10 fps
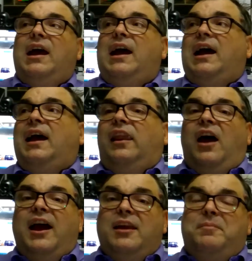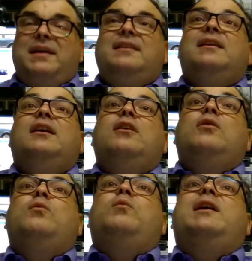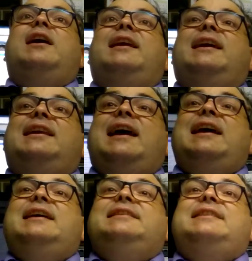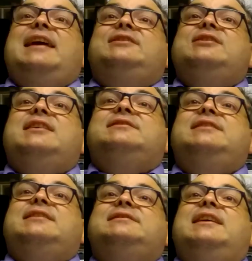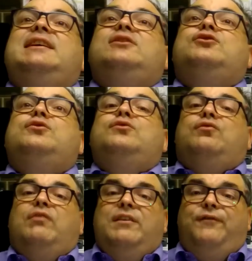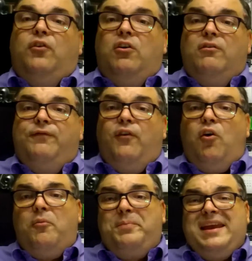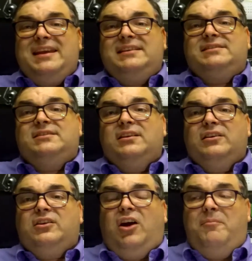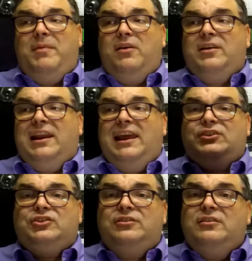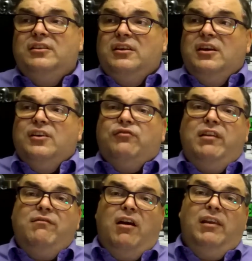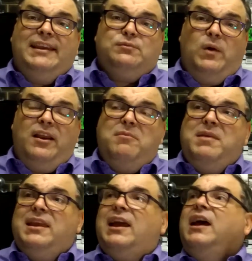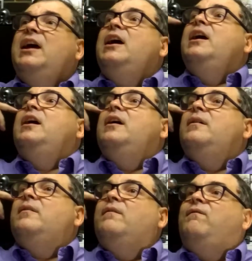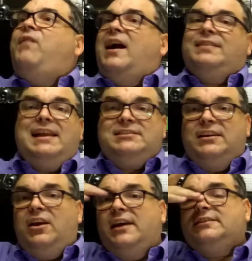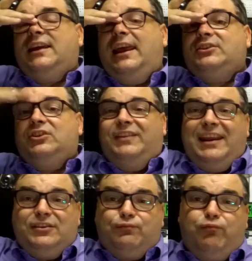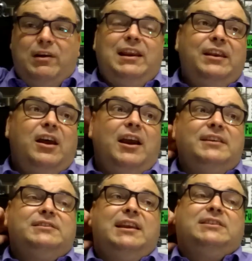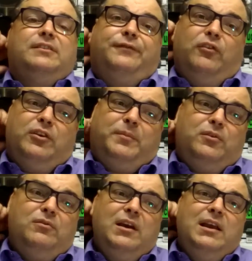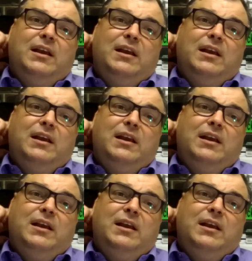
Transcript: lie a bit, we're going to get a Datejust 16234, four-piece combo collection, three Rolex, one Omega, fuck, that's a nice collection. That is really nice. It's affordable.